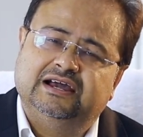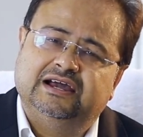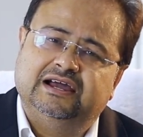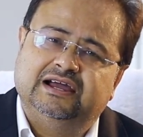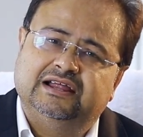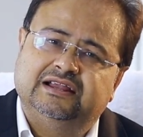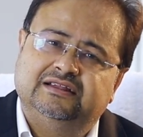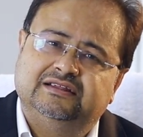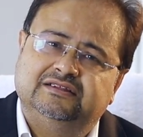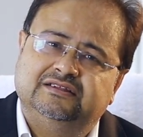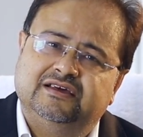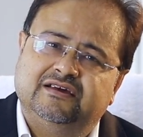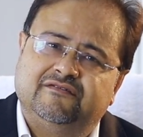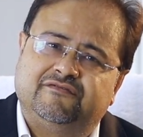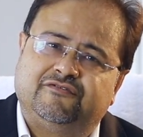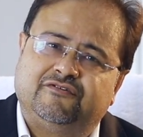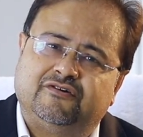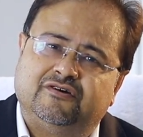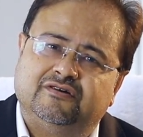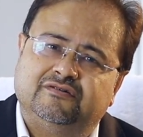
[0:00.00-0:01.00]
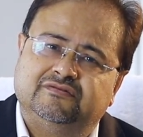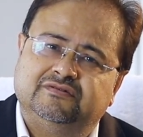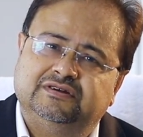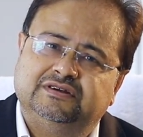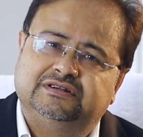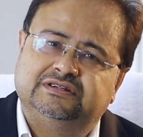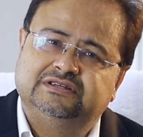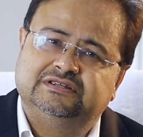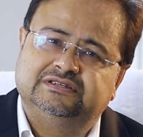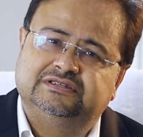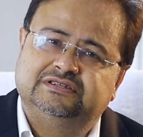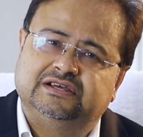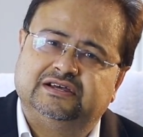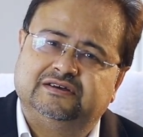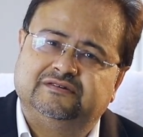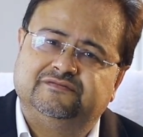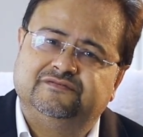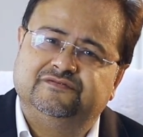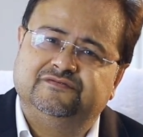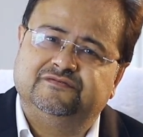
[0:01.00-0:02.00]
And therefore, it is
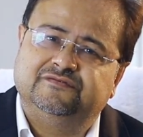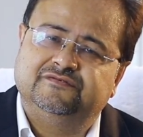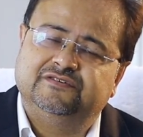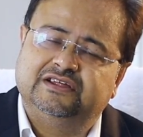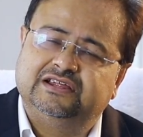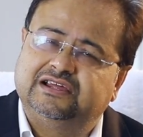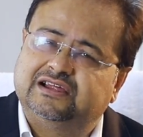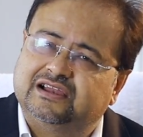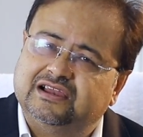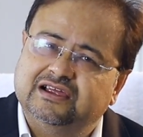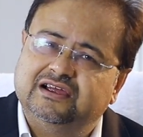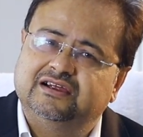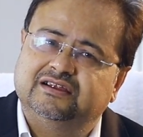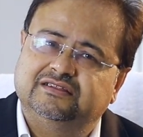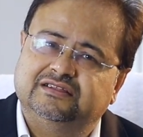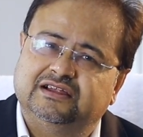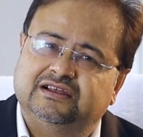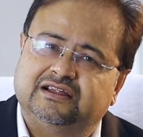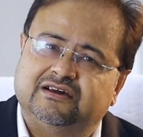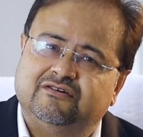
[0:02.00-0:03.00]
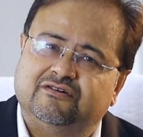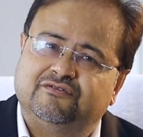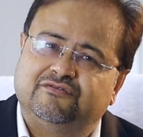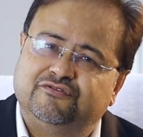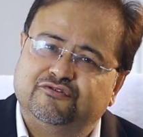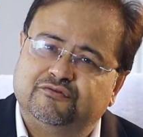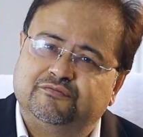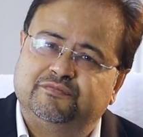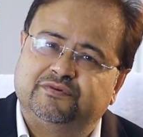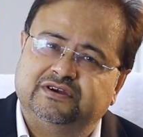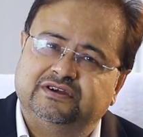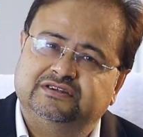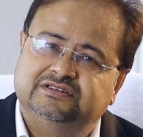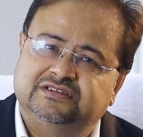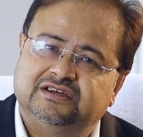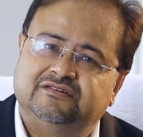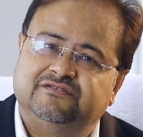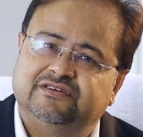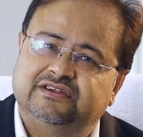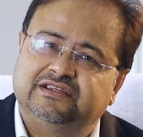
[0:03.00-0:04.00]
very clear that our footprints
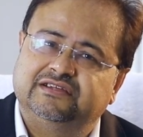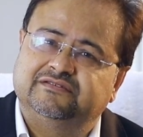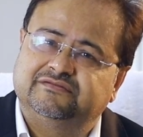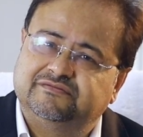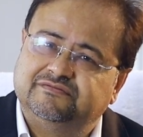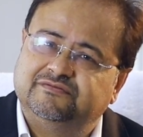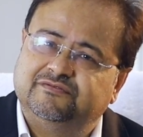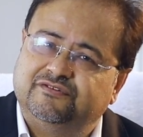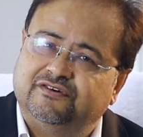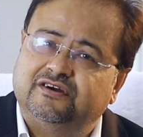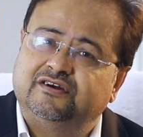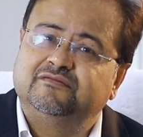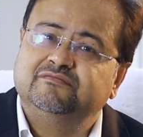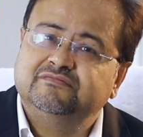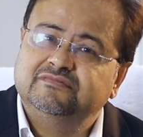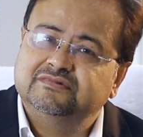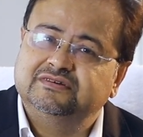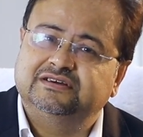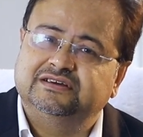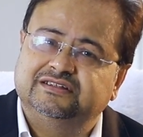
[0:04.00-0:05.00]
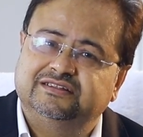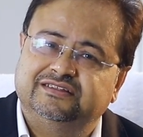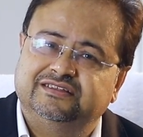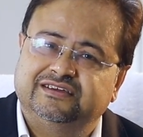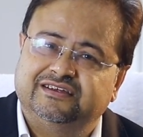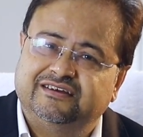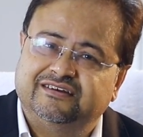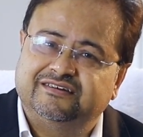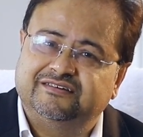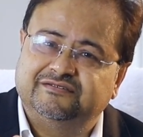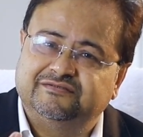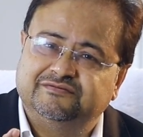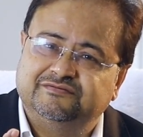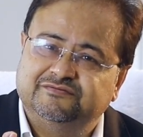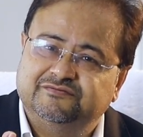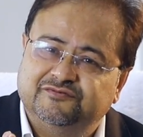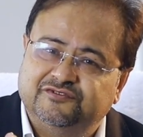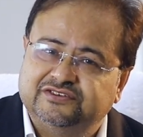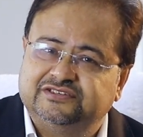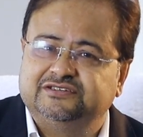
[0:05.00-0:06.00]
are very firm and they're
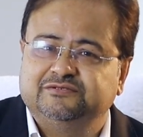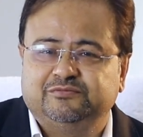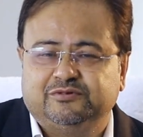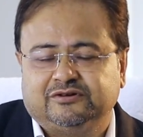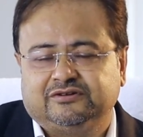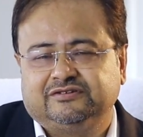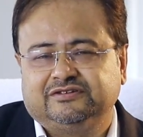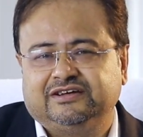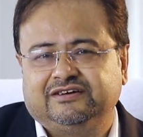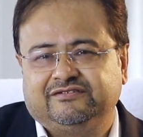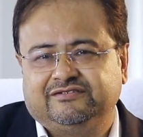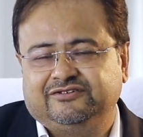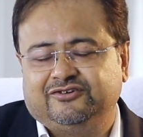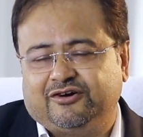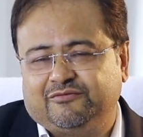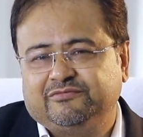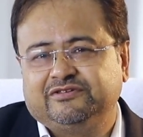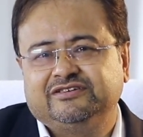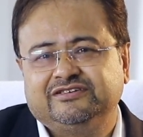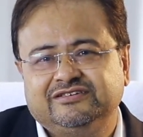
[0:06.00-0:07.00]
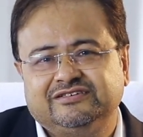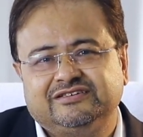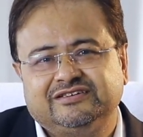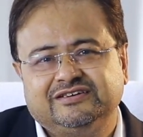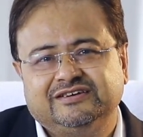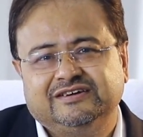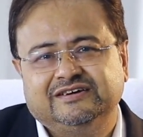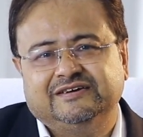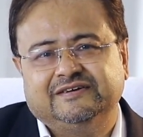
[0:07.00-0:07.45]
visible, they're dominant,